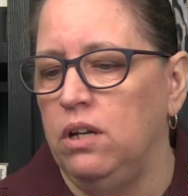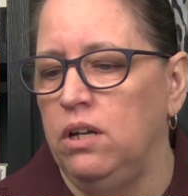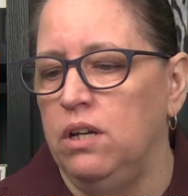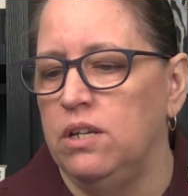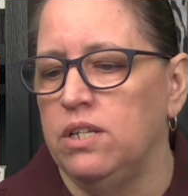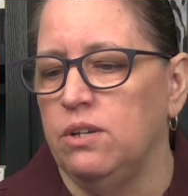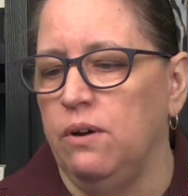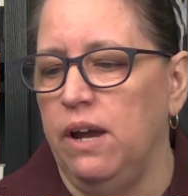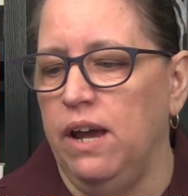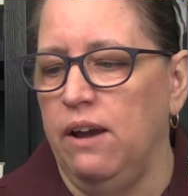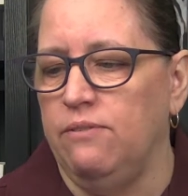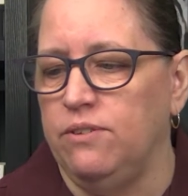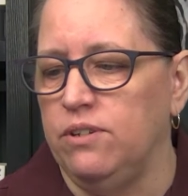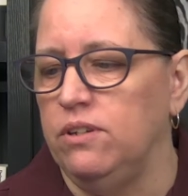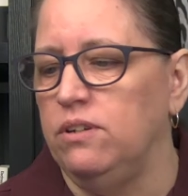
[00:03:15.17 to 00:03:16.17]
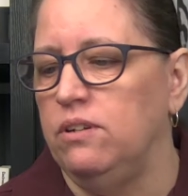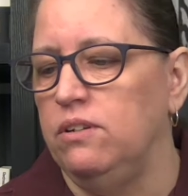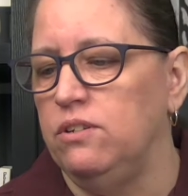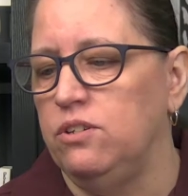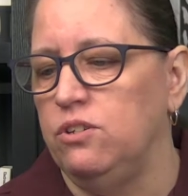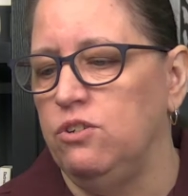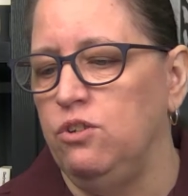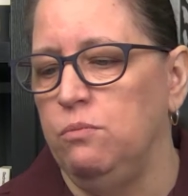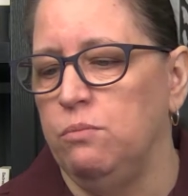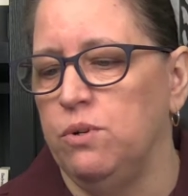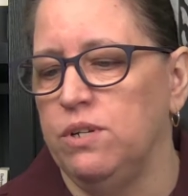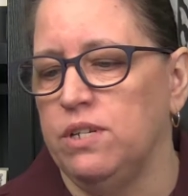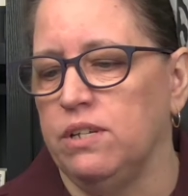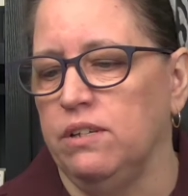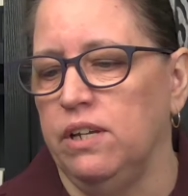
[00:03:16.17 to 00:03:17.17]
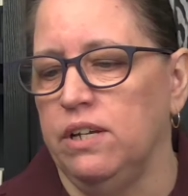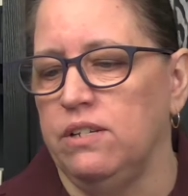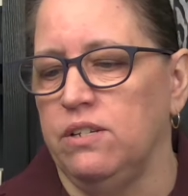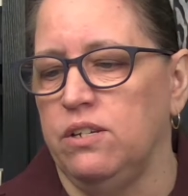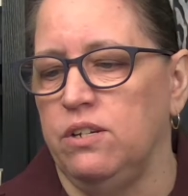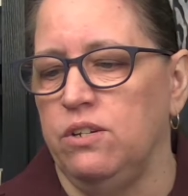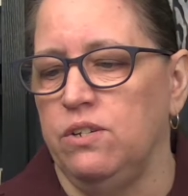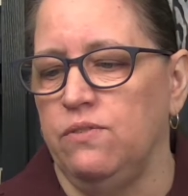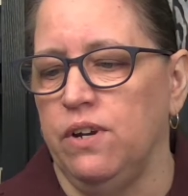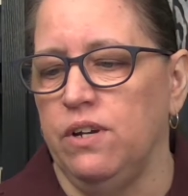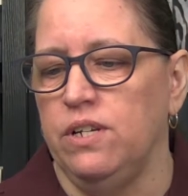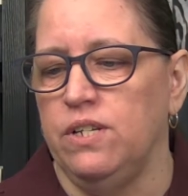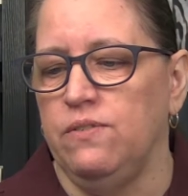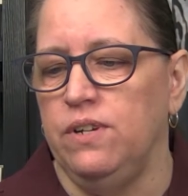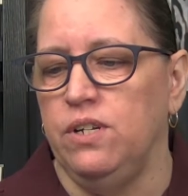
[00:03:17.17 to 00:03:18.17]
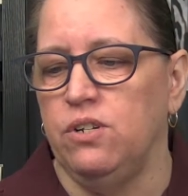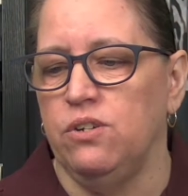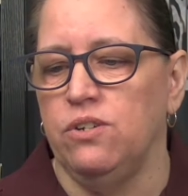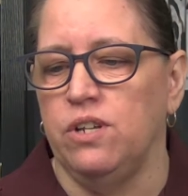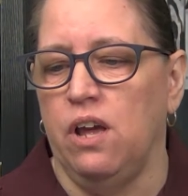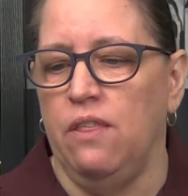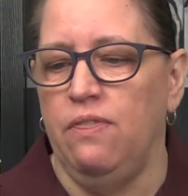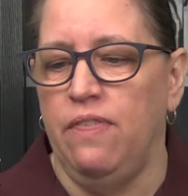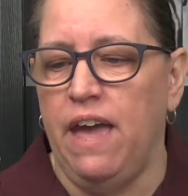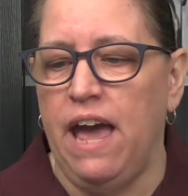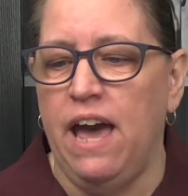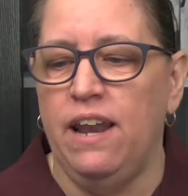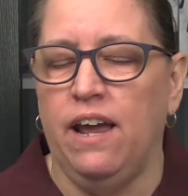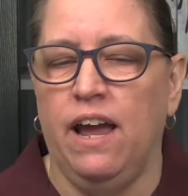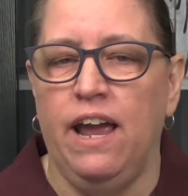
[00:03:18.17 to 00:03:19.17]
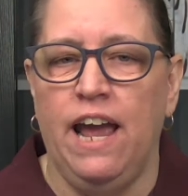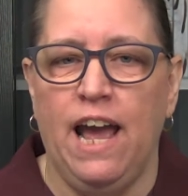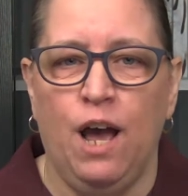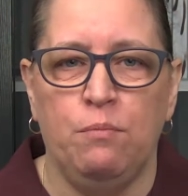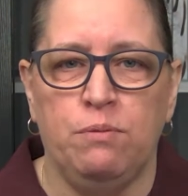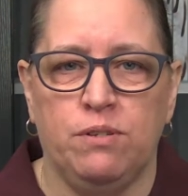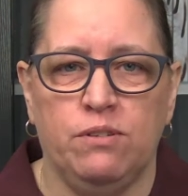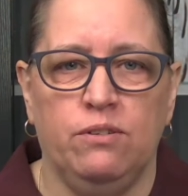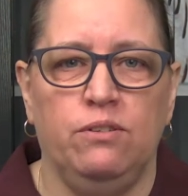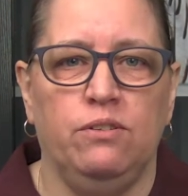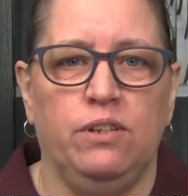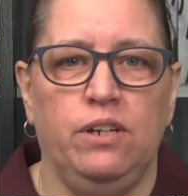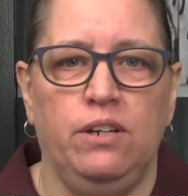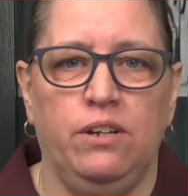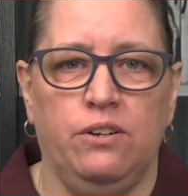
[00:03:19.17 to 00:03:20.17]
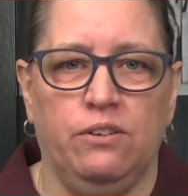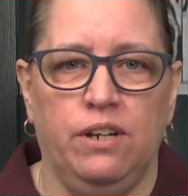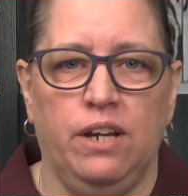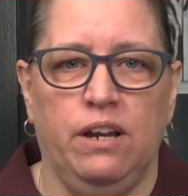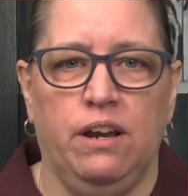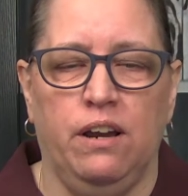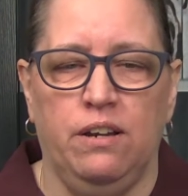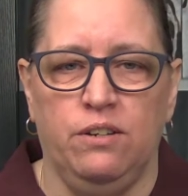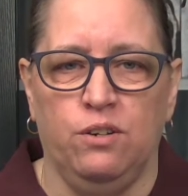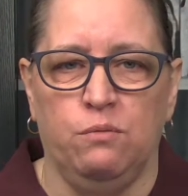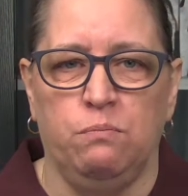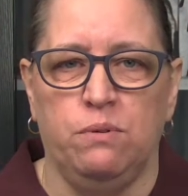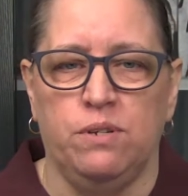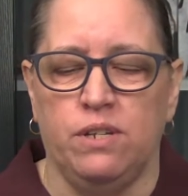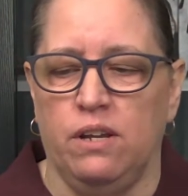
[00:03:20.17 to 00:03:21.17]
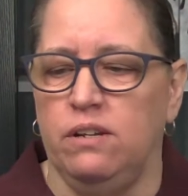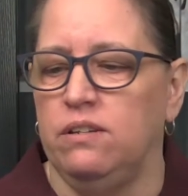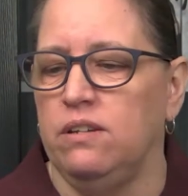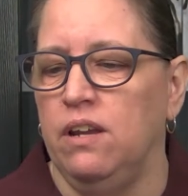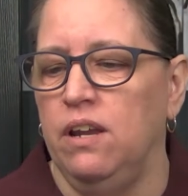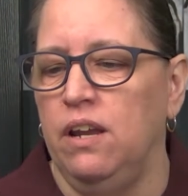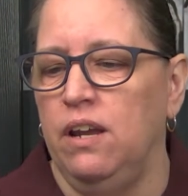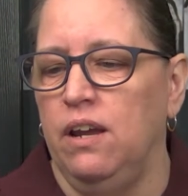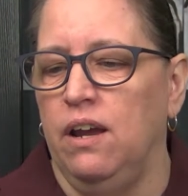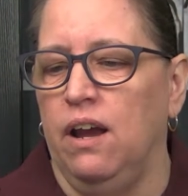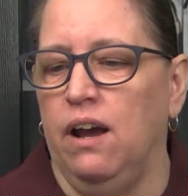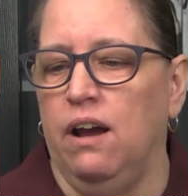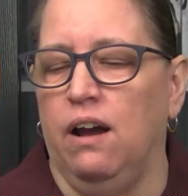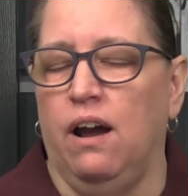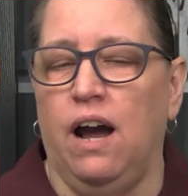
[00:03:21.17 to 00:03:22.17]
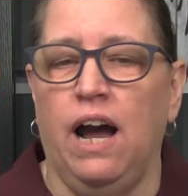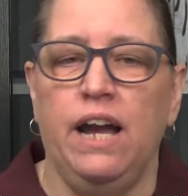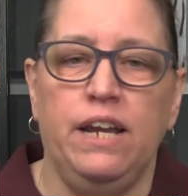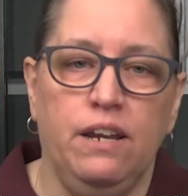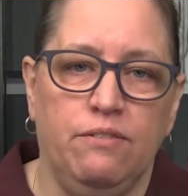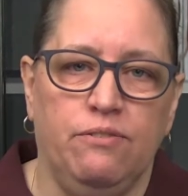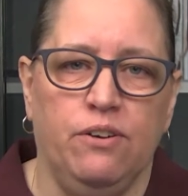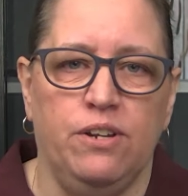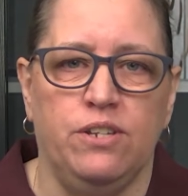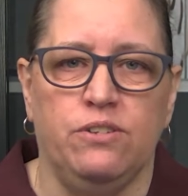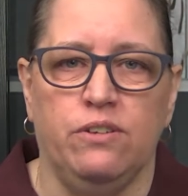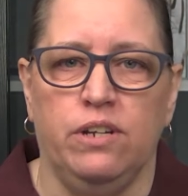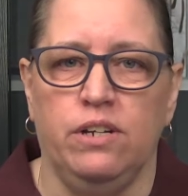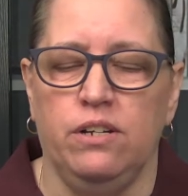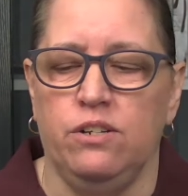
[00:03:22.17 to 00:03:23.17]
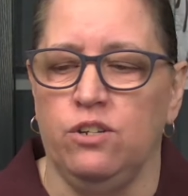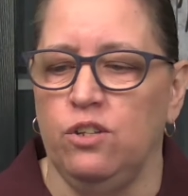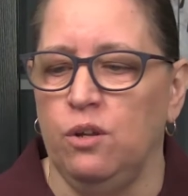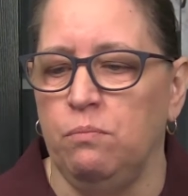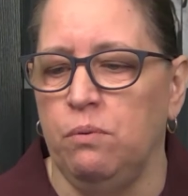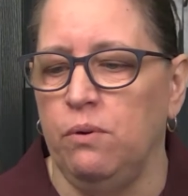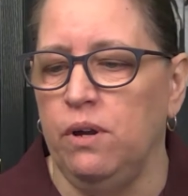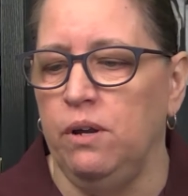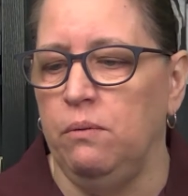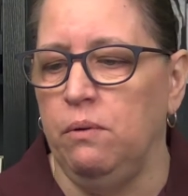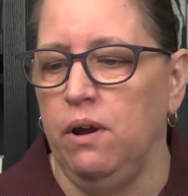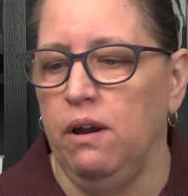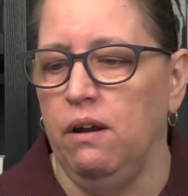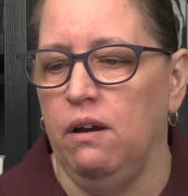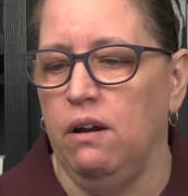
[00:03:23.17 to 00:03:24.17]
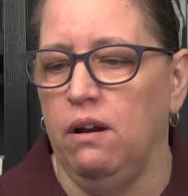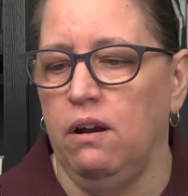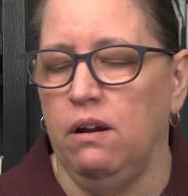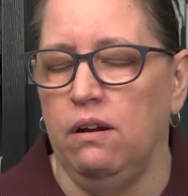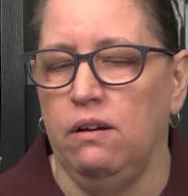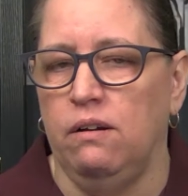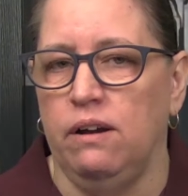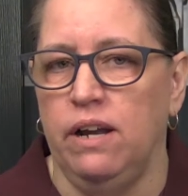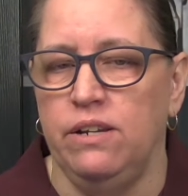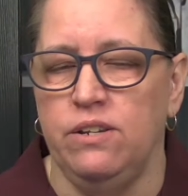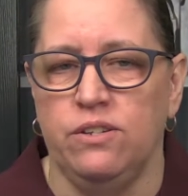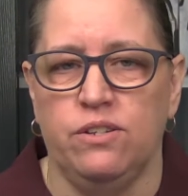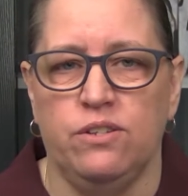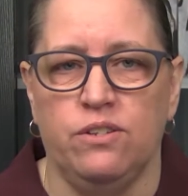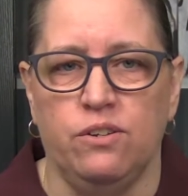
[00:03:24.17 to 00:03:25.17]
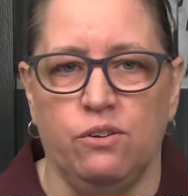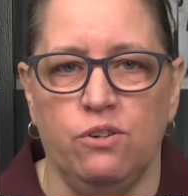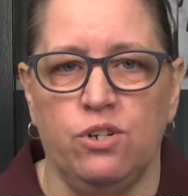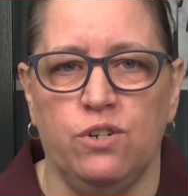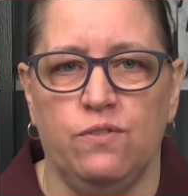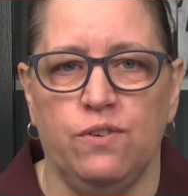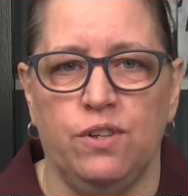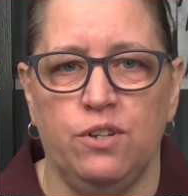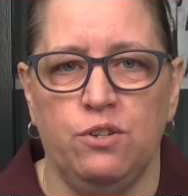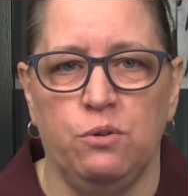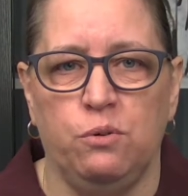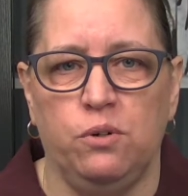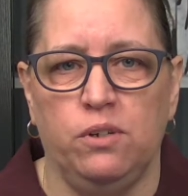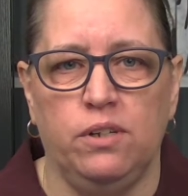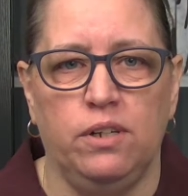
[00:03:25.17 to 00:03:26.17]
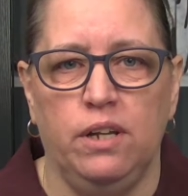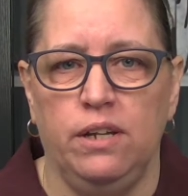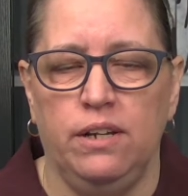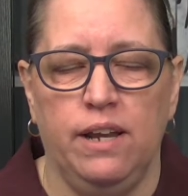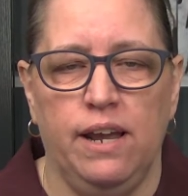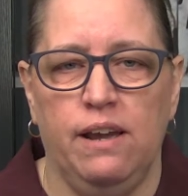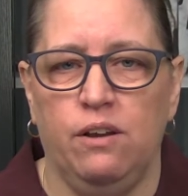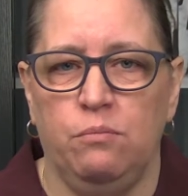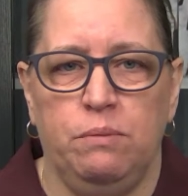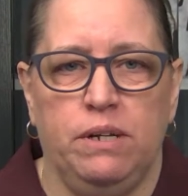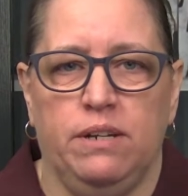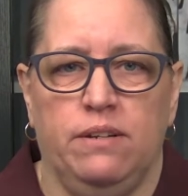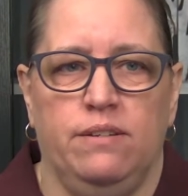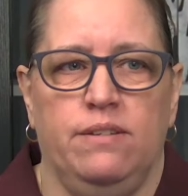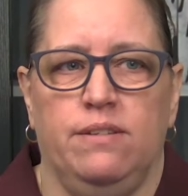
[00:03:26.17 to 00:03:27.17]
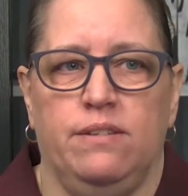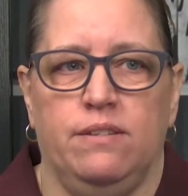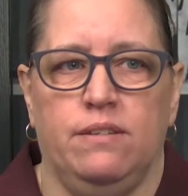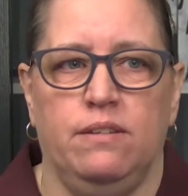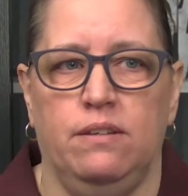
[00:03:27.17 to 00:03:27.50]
So I have to do numerous clicks to use various features. On that, I absolutely agree 100%. I get frustrated to the point where I just search for the tool now because